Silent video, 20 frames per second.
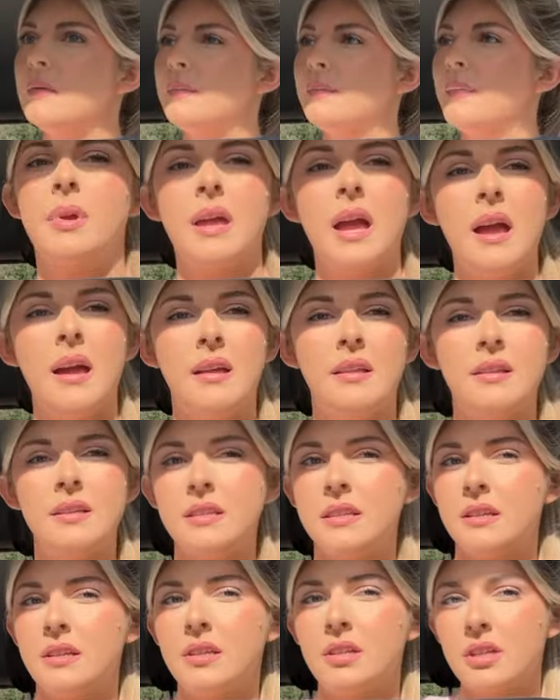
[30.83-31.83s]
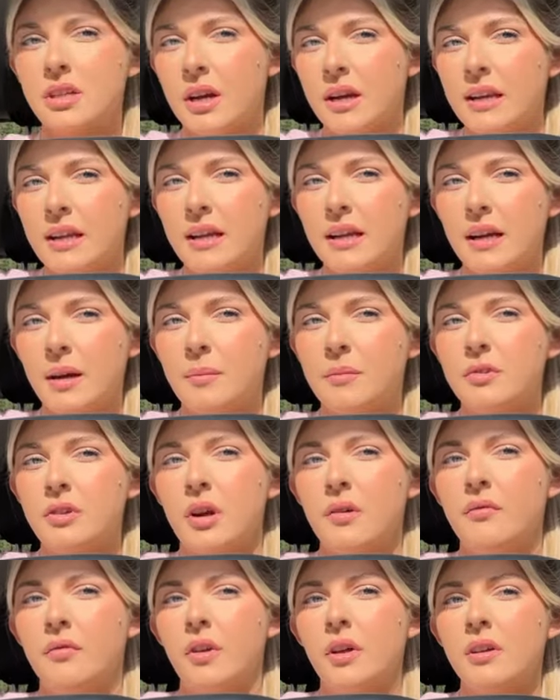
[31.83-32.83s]
Yeah, the sun is shining. I'm gonna
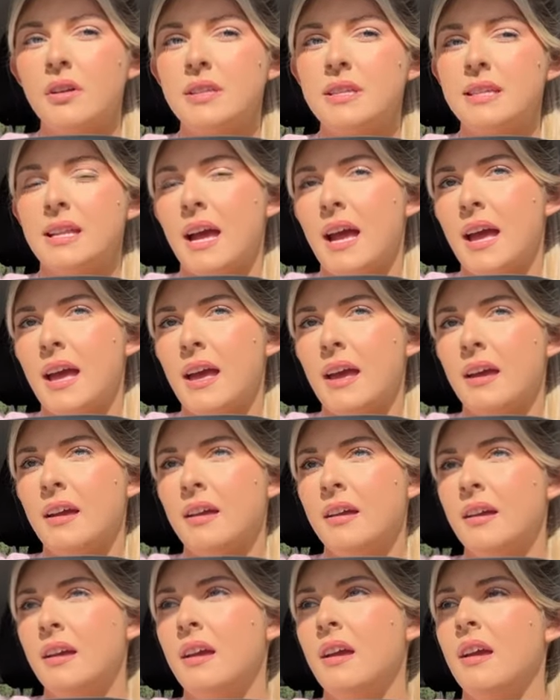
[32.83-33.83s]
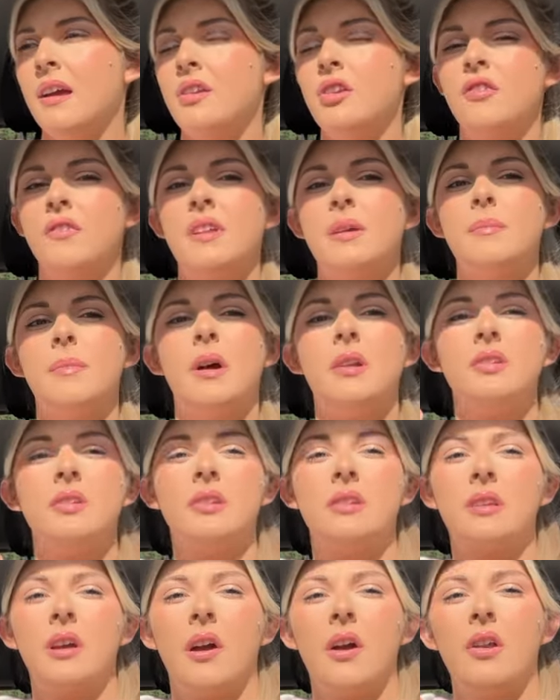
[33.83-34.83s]
try and vlog today. Not really much
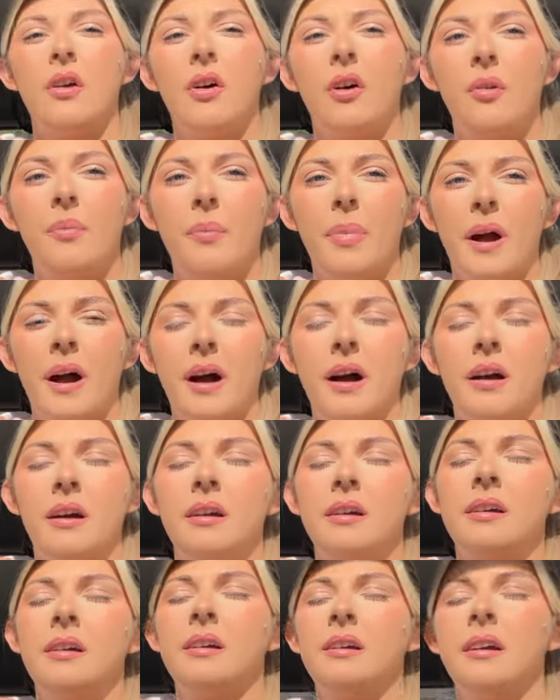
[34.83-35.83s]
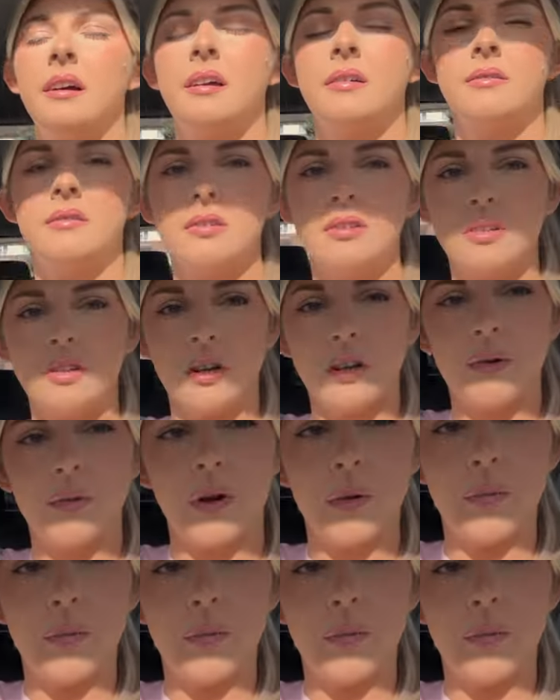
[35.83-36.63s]
is going on, but I'll just show you what